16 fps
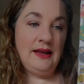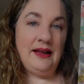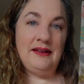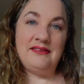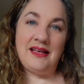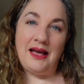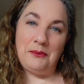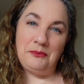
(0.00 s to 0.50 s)

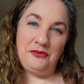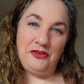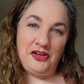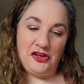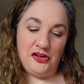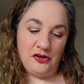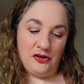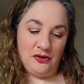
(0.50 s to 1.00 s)
It's up to
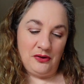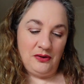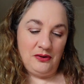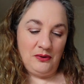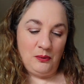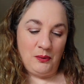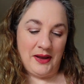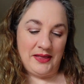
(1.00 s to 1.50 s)

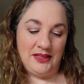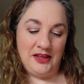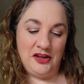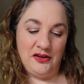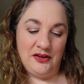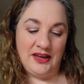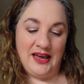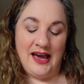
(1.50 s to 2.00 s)
you whether
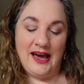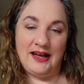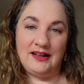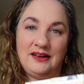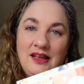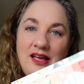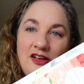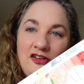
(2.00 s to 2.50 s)
you
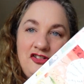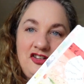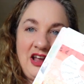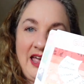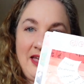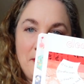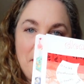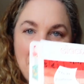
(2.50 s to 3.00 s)
cut a
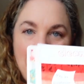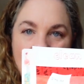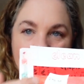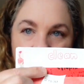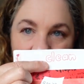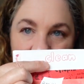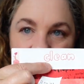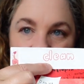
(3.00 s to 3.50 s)
shape
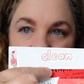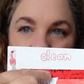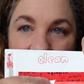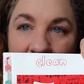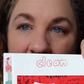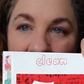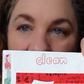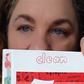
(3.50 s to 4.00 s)
out of
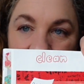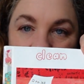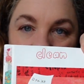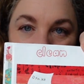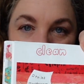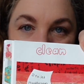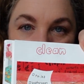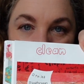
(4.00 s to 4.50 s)
that
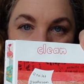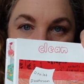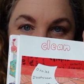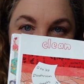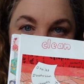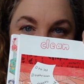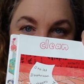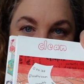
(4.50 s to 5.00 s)
gradient like I
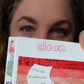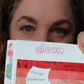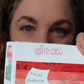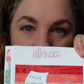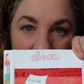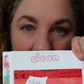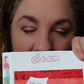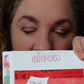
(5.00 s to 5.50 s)
did on this
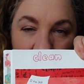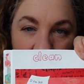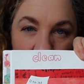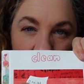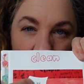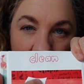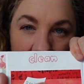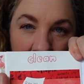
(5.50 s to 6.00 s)

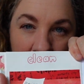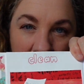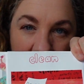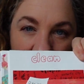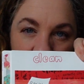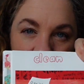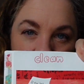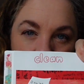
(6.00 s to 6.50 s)
page,
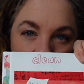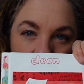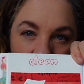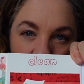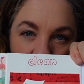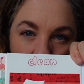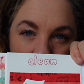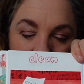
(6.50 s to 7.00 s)
because I
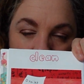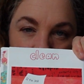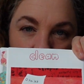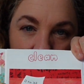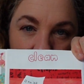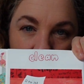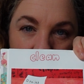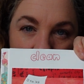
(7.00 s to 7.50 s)
wanted to be able
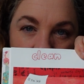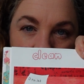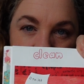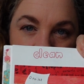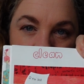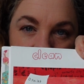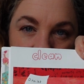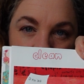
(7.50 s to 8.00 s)
to
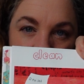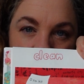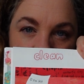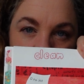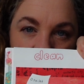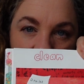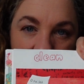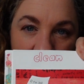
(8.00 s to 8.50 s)
write in
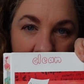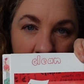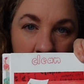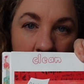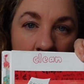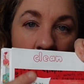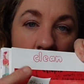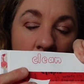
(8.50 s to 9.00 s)
that shape,
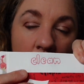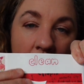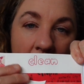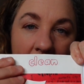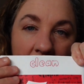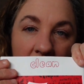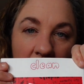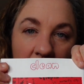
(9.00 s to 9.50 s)

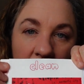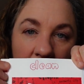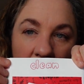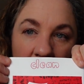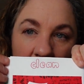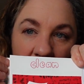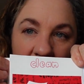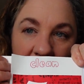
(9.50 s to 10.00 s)
and
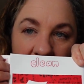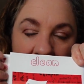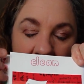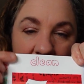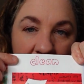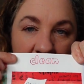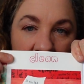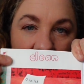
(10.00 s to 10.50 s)
you'll see
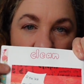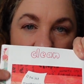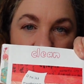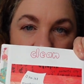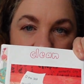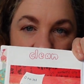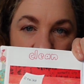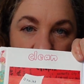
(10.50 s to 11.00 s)
I've done the
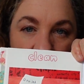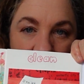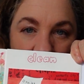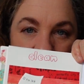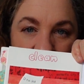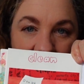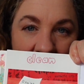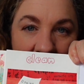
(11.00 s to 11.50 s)
gradient
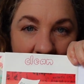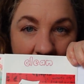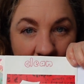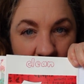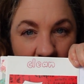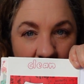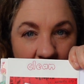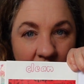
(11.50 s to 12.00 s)
right to the
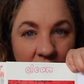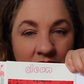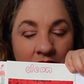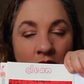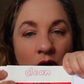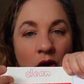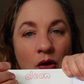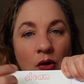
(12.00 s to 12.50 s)
edges.
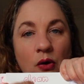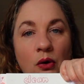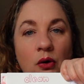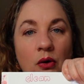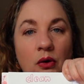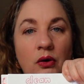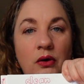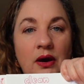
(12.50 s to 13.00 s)

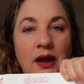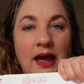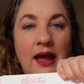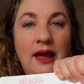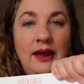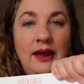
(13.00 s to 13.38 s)
Or